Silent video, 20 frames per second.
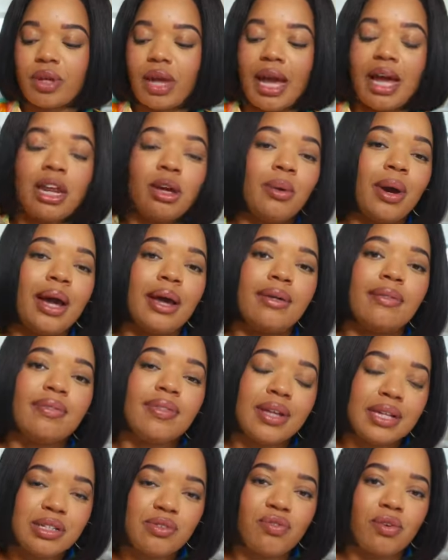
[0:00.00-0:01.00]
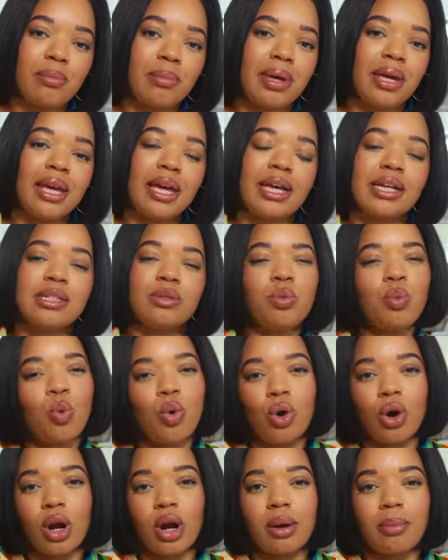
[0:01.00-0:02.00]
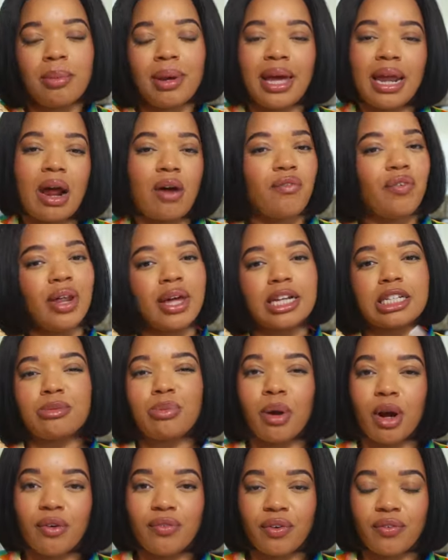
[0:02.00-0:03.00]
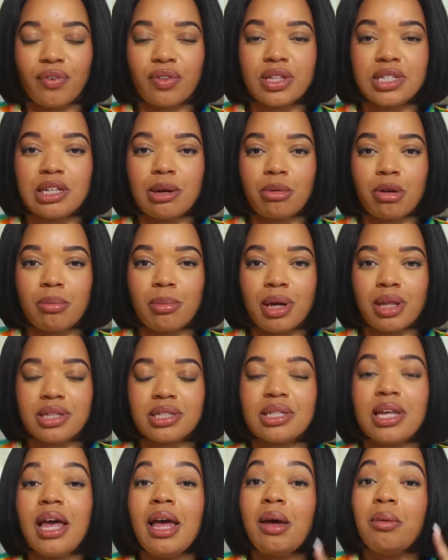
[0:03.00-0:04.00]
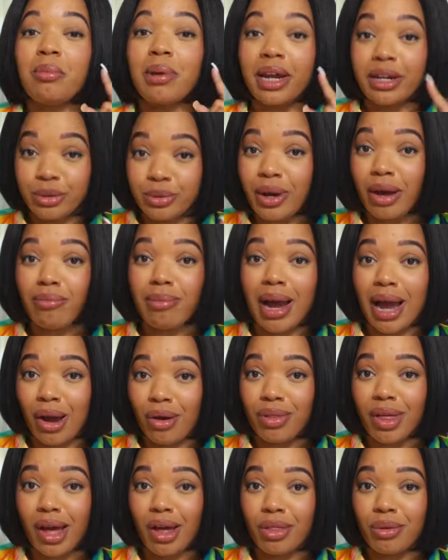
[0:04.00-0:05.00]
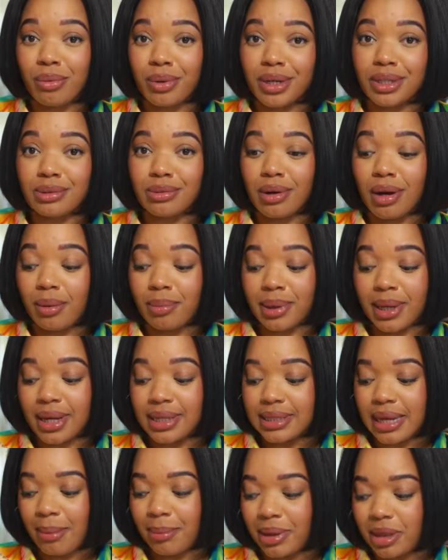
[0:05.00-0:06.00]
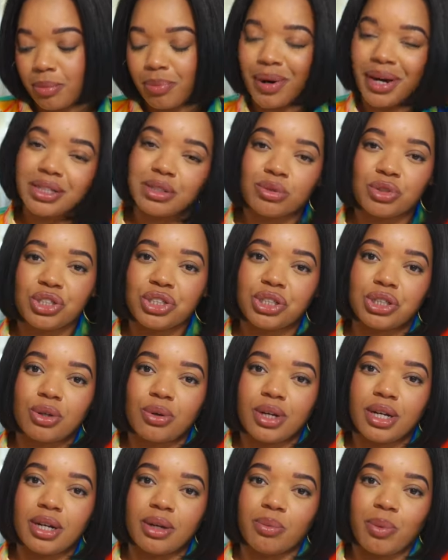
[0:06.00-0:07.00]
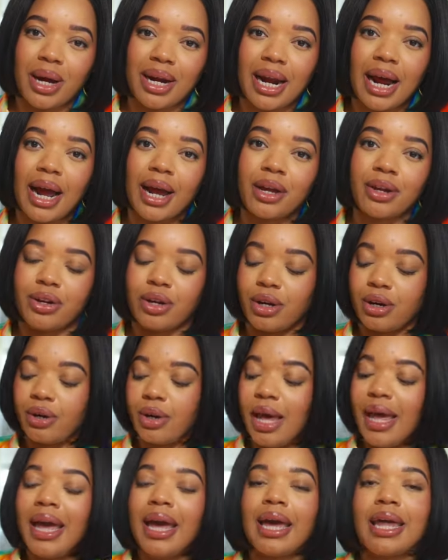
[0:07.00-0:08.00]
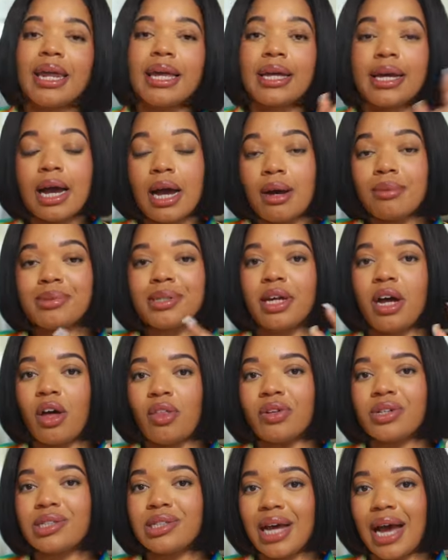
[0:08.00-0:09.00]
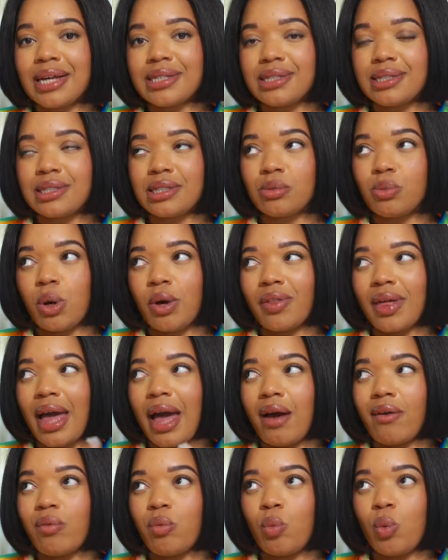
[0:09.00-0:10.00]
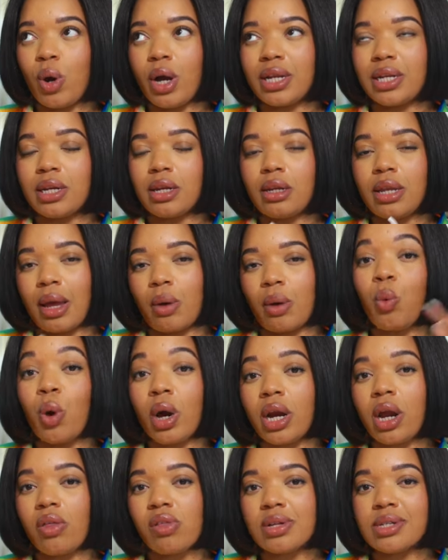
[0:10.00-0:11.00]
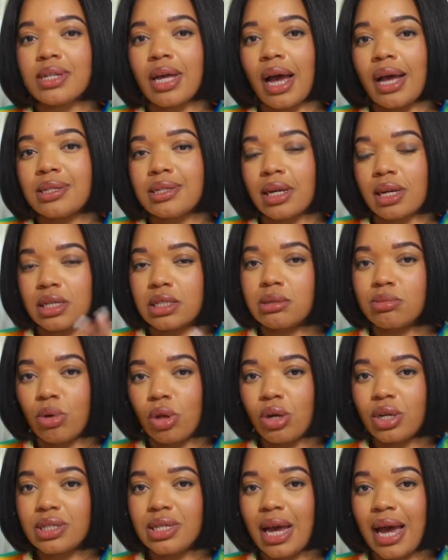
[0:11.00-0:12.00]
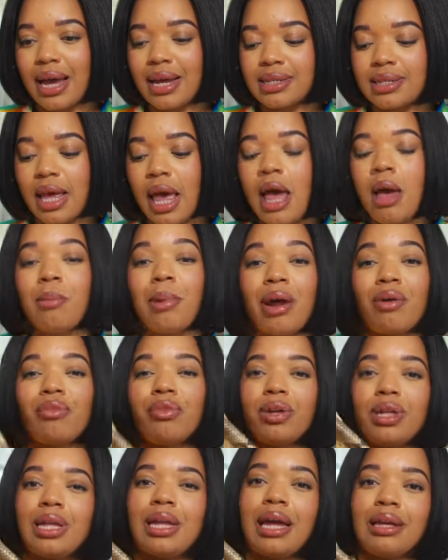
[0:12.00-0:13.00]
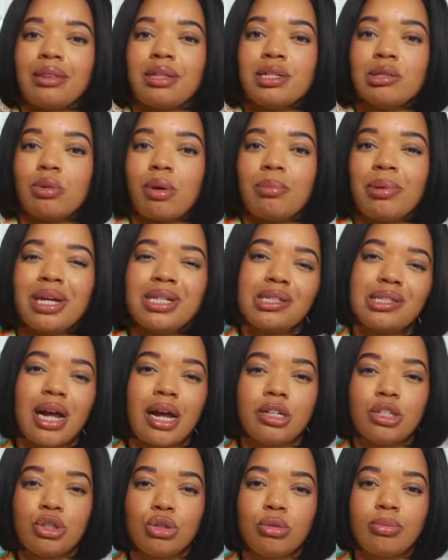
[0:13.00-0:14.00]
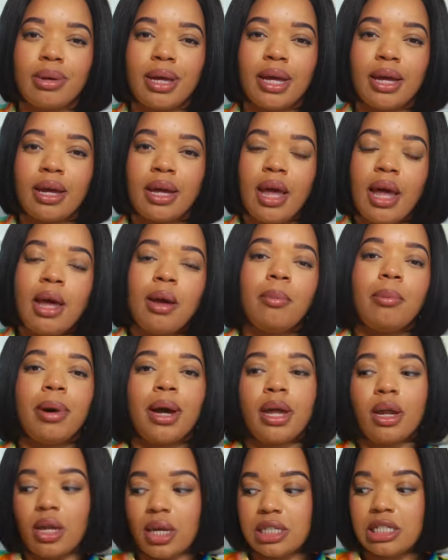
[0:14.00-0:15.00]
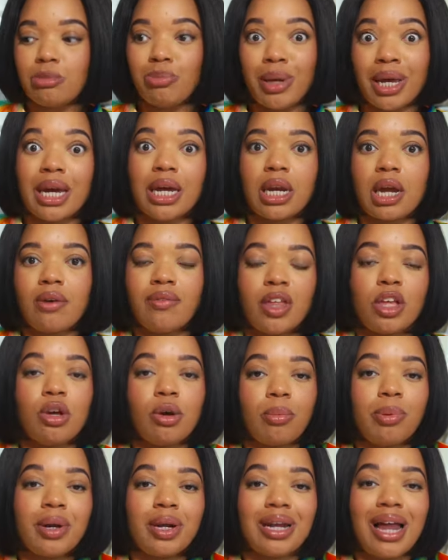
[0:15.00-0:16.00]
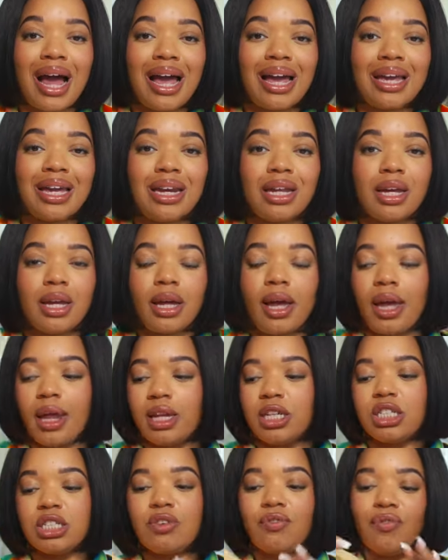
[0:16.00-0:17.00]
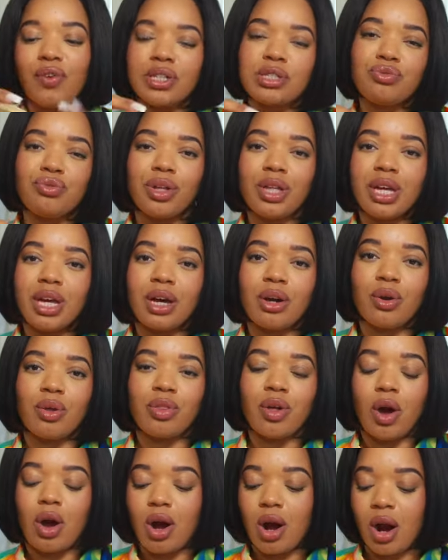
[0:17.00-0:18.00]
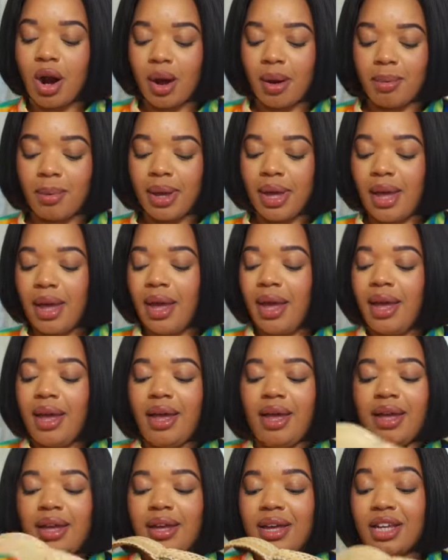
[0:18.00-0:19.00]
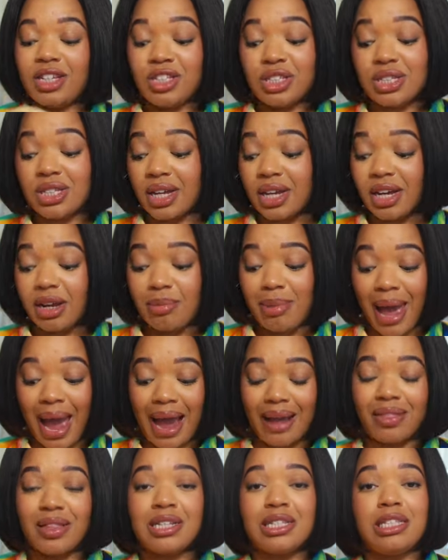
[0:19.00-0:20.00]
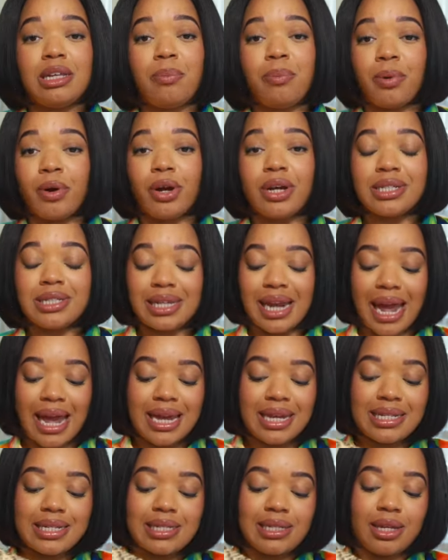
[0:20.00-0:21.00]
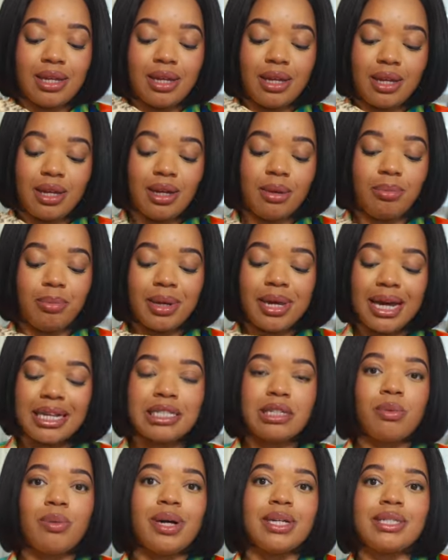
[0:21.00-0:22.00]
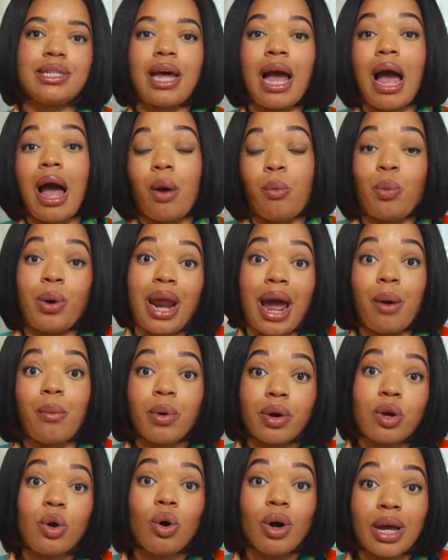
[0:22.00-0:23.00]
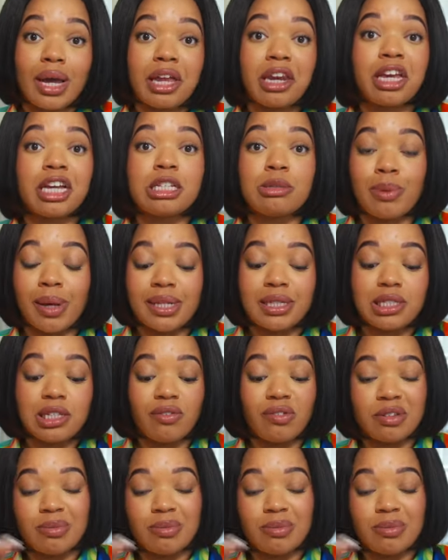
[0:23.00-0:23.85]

Anyway, this for me is warm, and I feel like it's perfect for the summer months, but I do have my eye on that other one as well, because I mean, the price was just so good. Why not, you know? And it comes in other sizes as well. They have one other size, like a smaller size, but I really like this one because it's not too big, but it's big enough that you can put a lot in it. And it just fits really good on the arm. It's just a good bag. The zipper is nice. Because it was what I would call inexpensive,